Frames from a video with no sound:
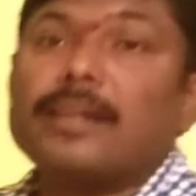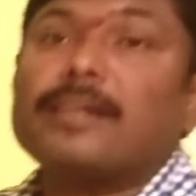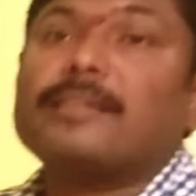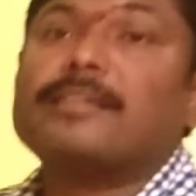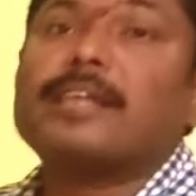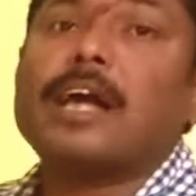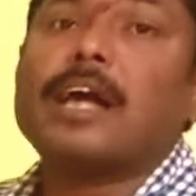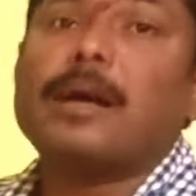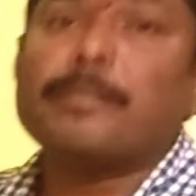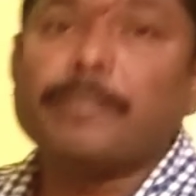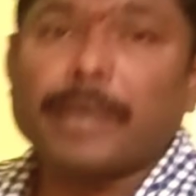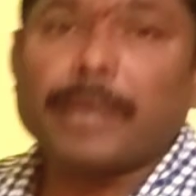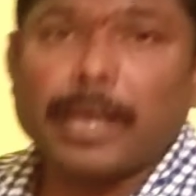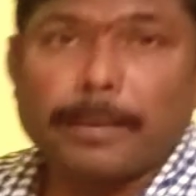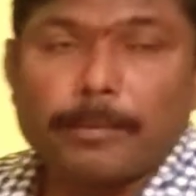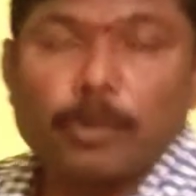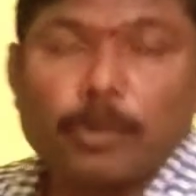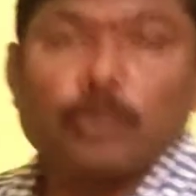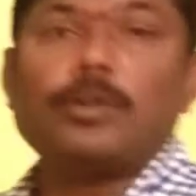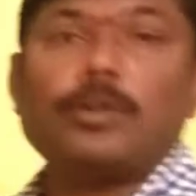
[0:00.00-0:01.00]
some
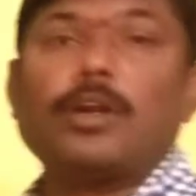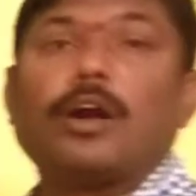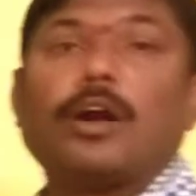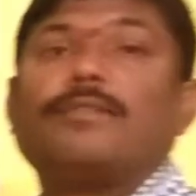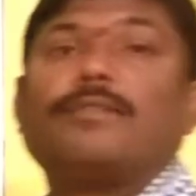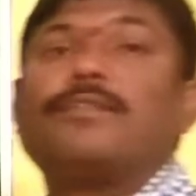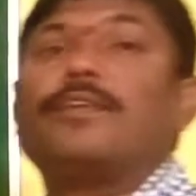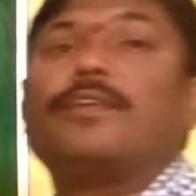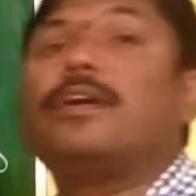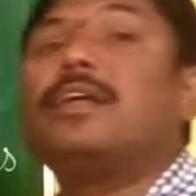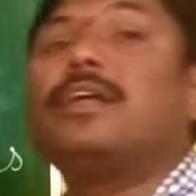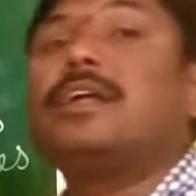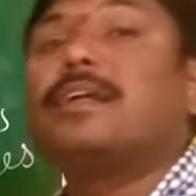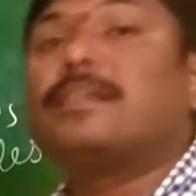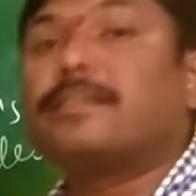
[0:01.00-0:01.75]
amount of